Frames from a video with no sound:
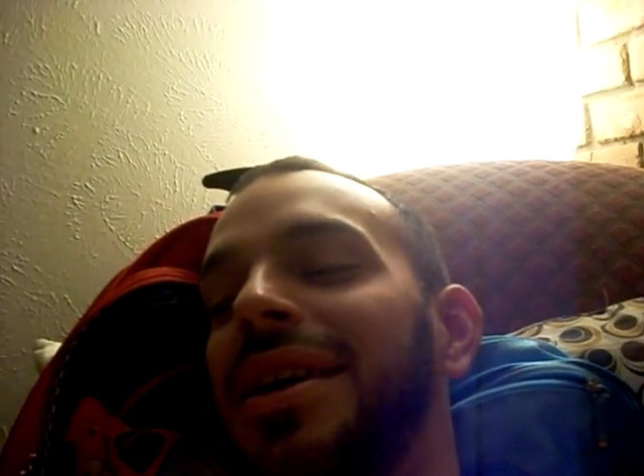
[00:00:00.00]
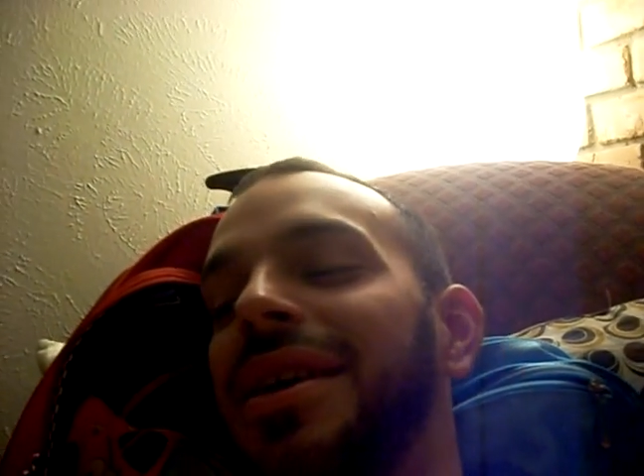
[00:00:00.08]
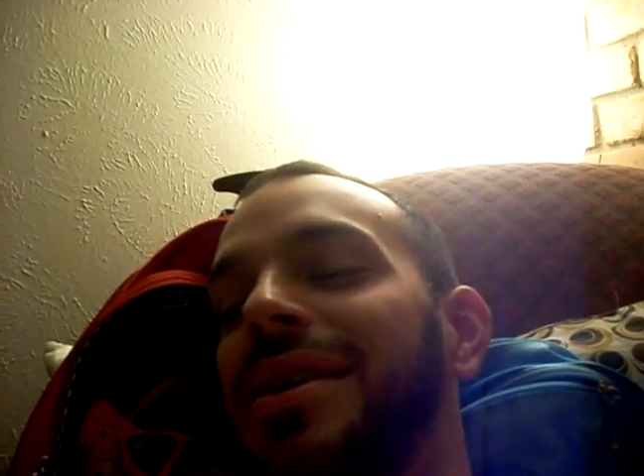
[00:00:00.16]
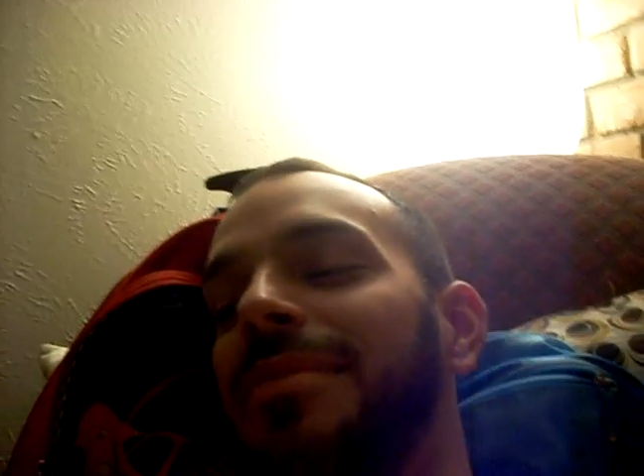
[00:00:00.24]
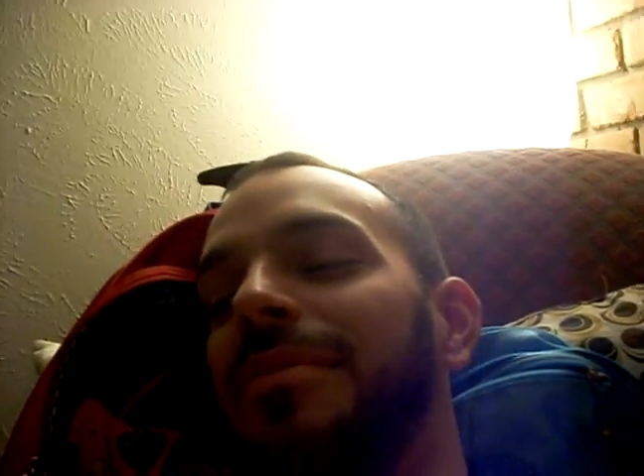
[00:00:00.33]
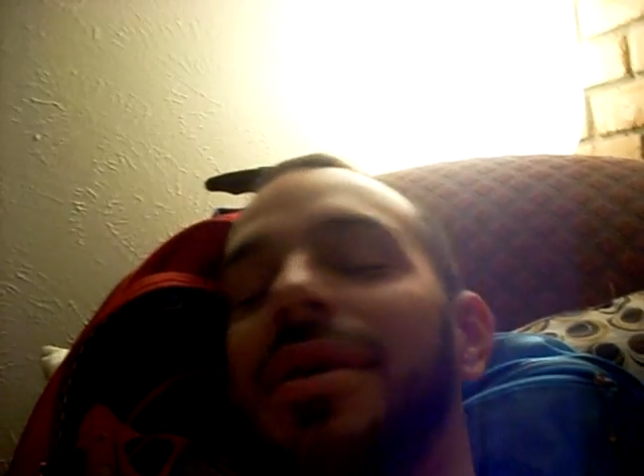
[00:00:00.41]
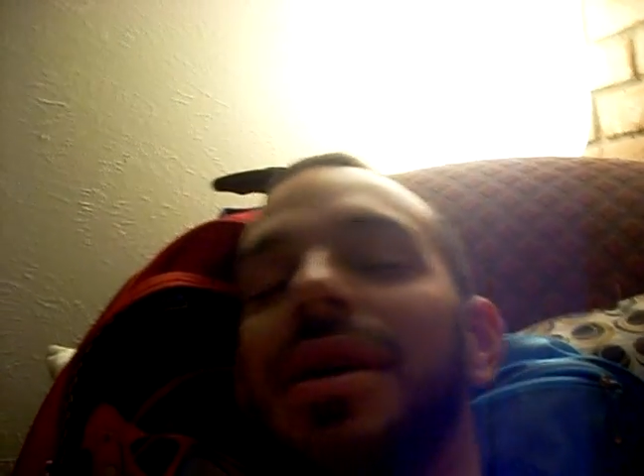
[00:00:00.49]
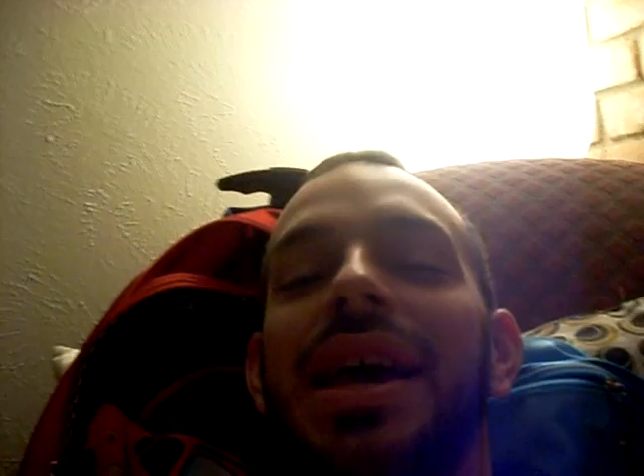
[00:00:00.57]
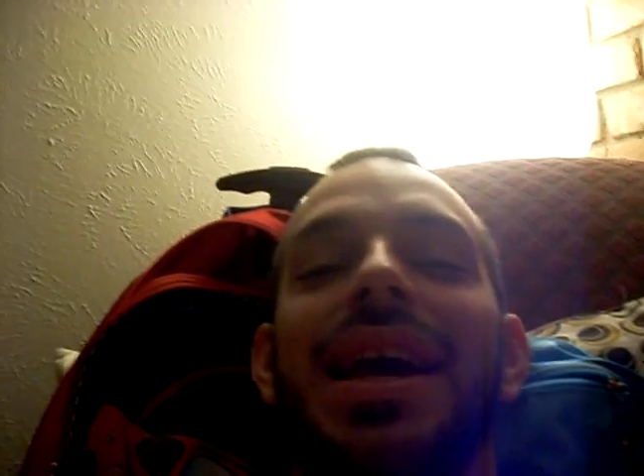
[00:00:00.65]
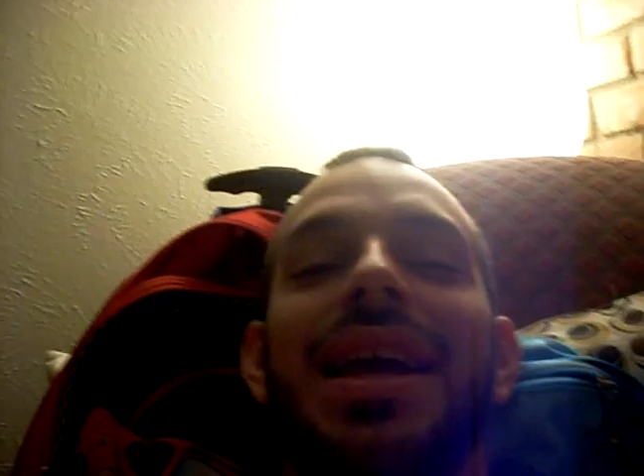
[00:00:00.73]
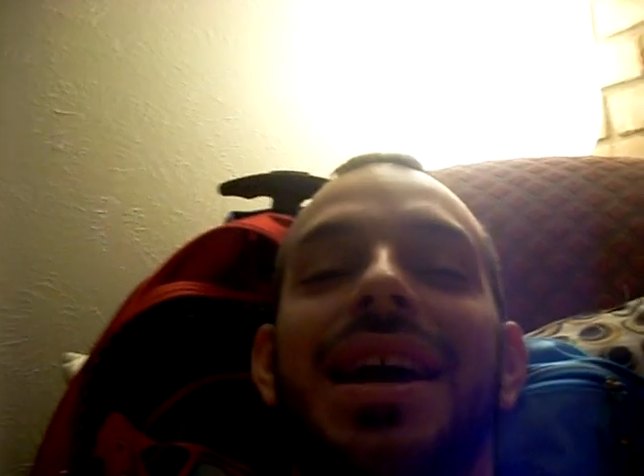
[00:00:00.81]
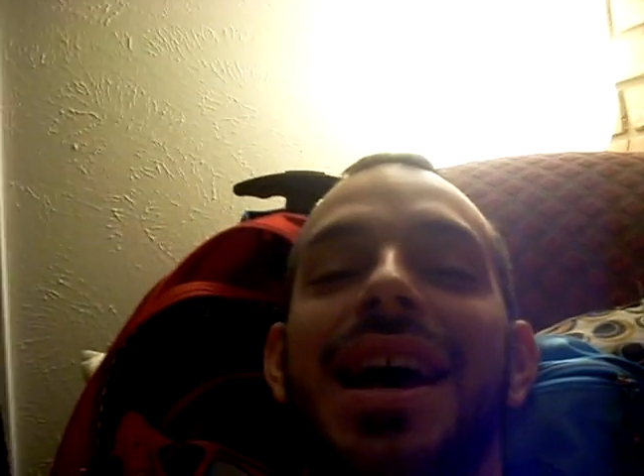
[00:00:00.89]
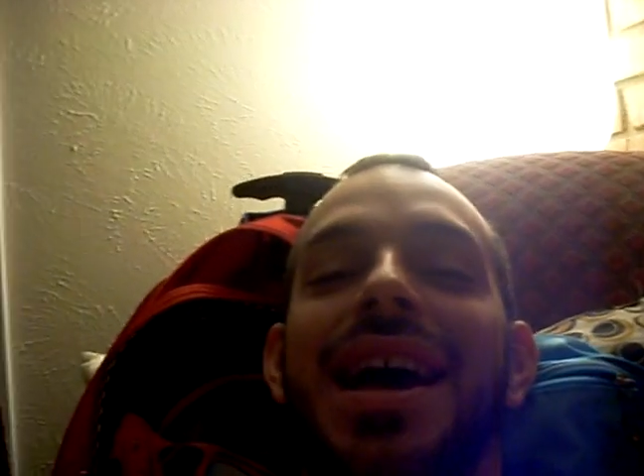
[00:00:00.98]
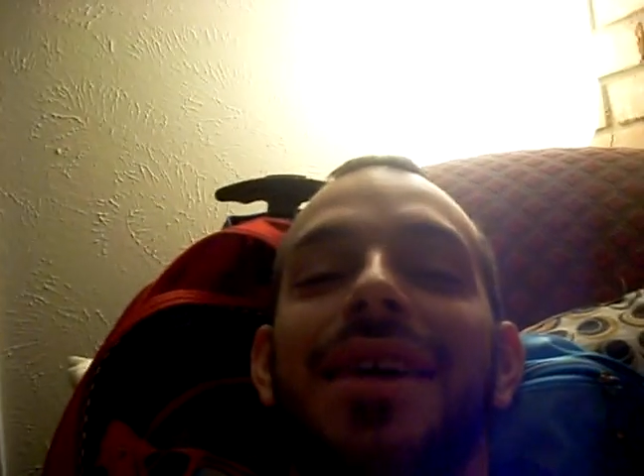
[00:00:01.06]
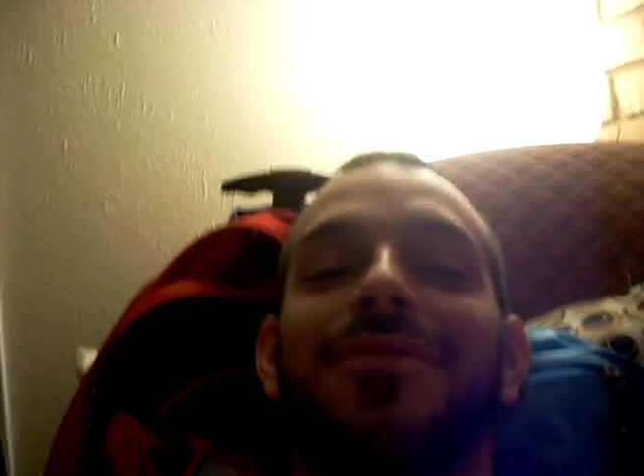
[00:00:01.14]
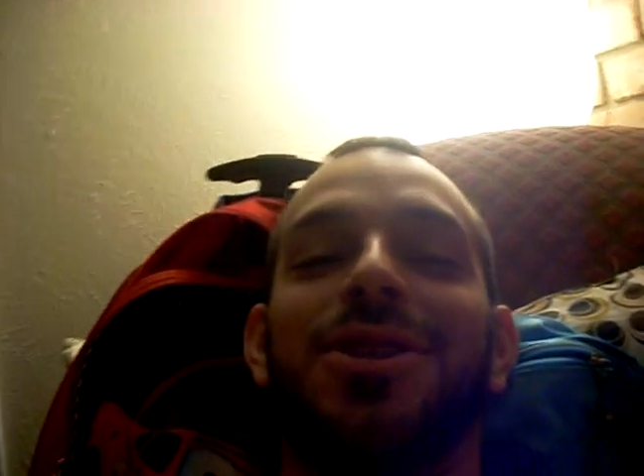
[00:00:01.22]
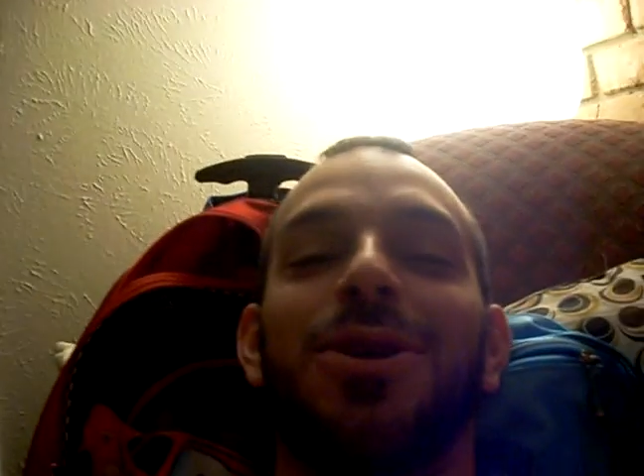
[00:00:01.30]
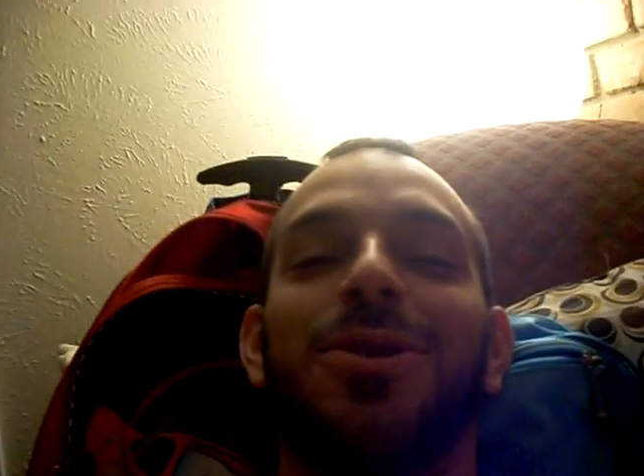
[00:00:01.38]
and I
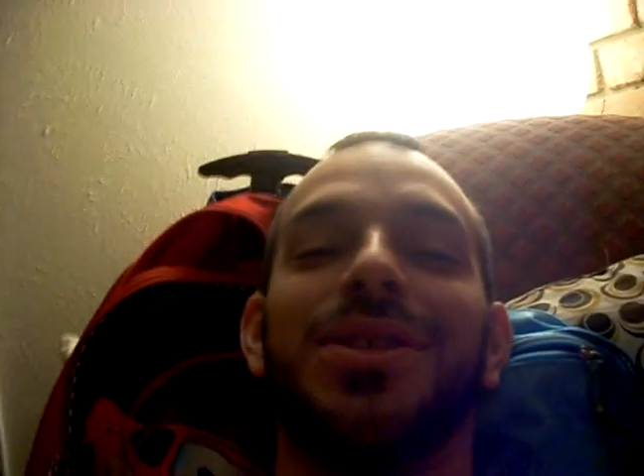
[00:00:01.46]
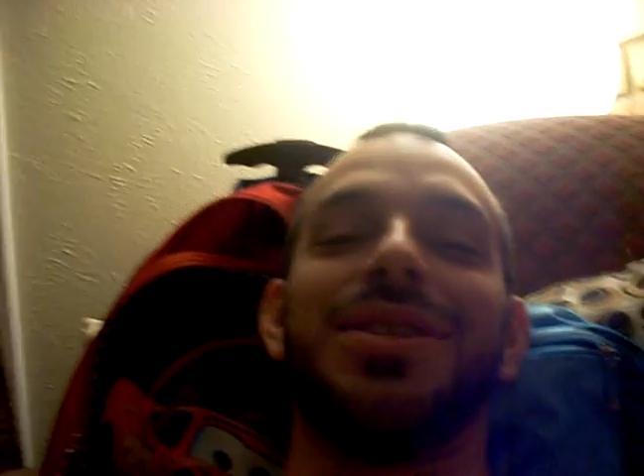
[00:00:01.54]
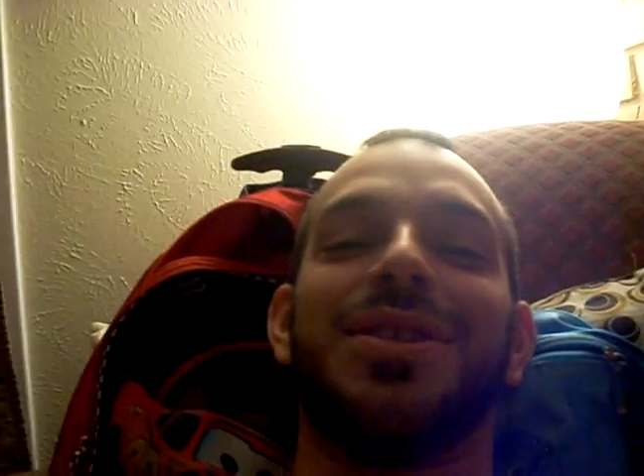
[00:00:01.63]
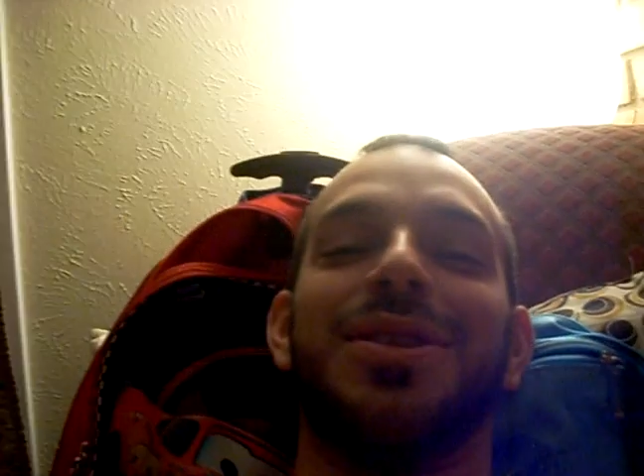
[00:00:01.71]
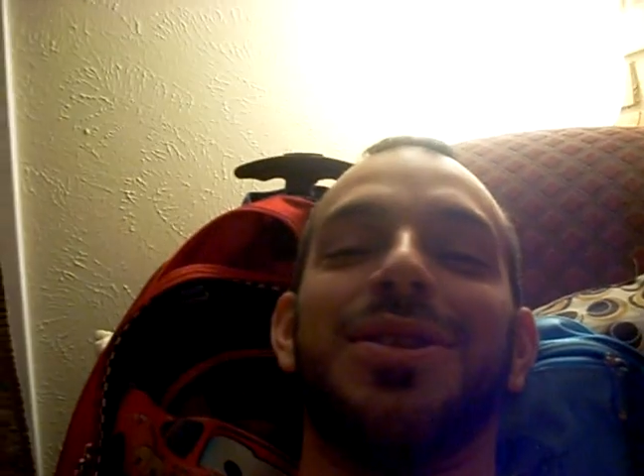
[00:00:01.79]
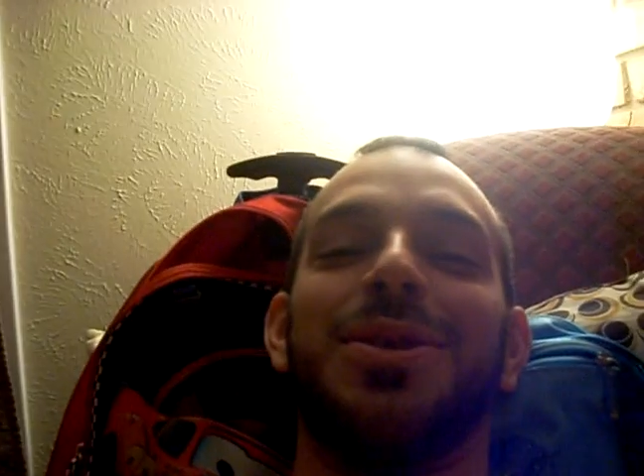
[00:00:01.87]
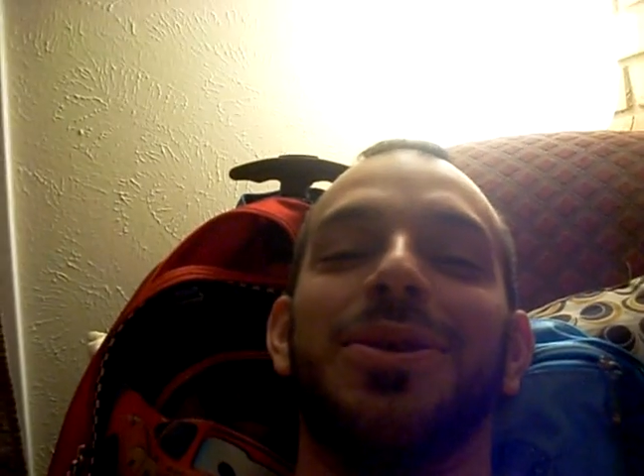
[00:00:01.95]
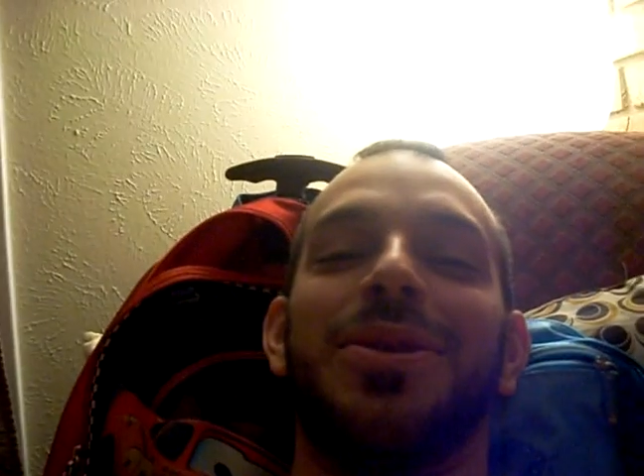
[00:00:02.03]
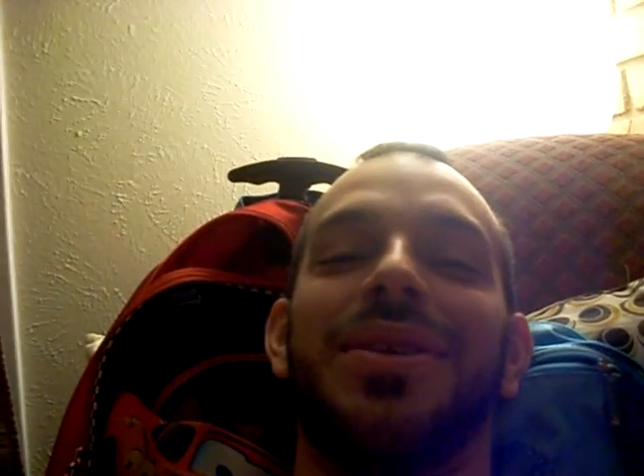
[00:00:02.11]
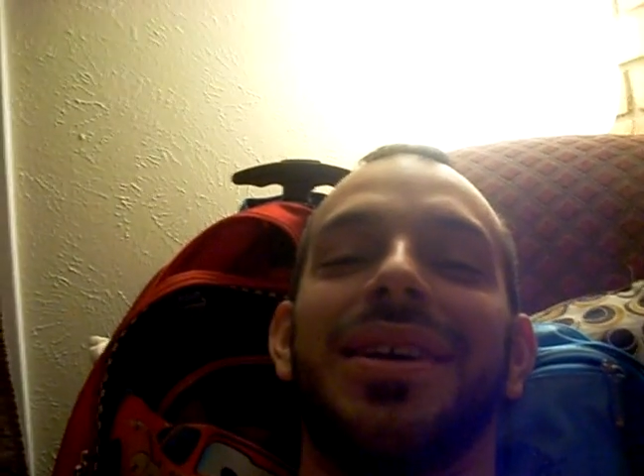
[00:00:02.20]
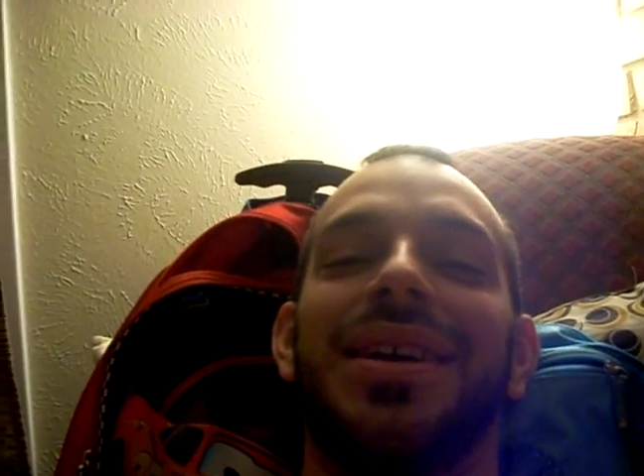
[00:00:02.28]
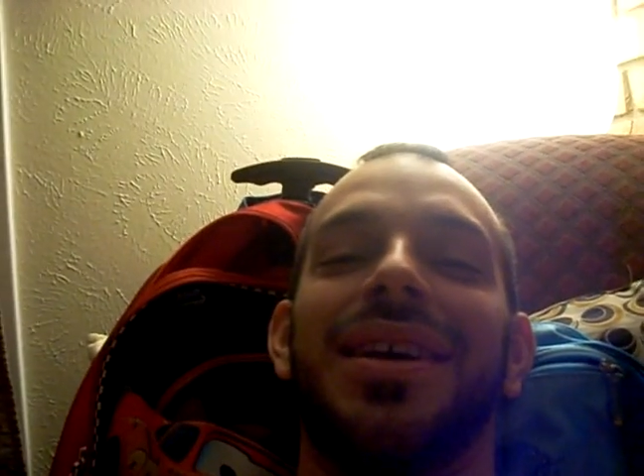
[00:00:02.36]
have chosen to do